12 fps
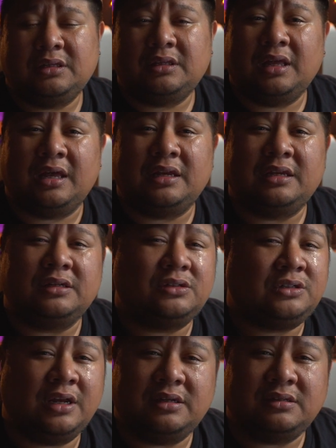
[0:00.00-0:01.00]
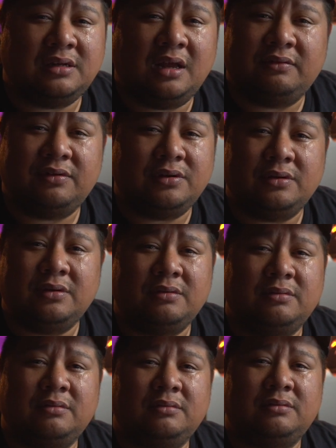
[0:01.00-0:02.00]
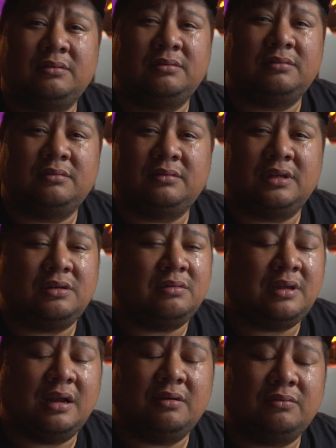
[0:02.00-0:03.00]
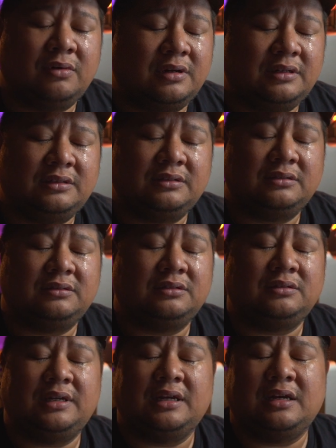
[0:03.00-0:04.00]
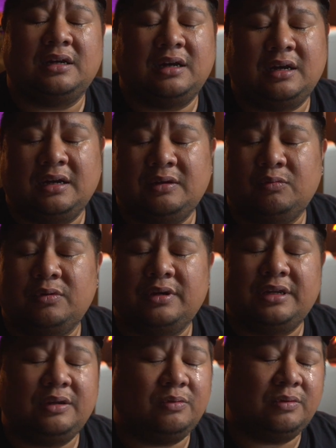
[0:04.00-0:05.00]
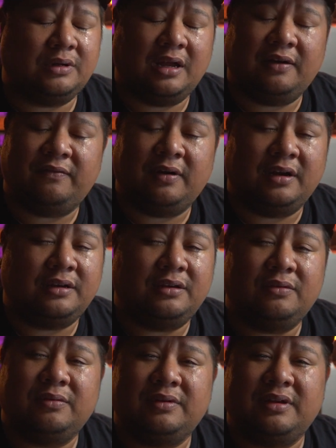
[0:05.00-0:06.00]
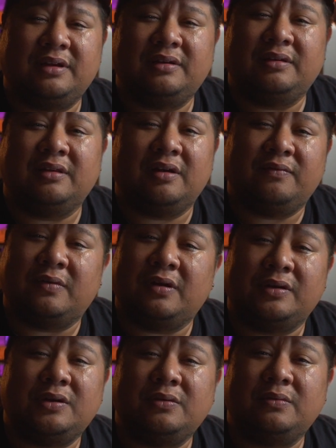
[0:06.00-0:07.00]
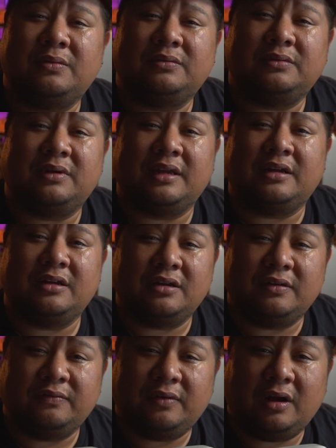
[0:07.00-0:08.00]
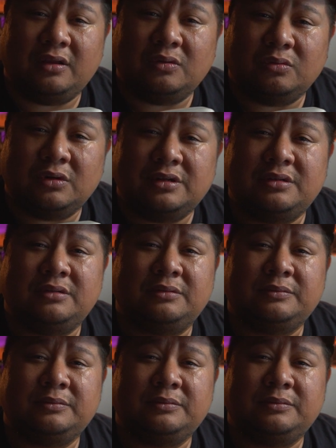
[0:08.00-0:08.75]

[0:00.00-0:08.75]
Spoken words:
That he is chasing after you. That you can't run, you can't hide where he would not find you and love on you like a good father would.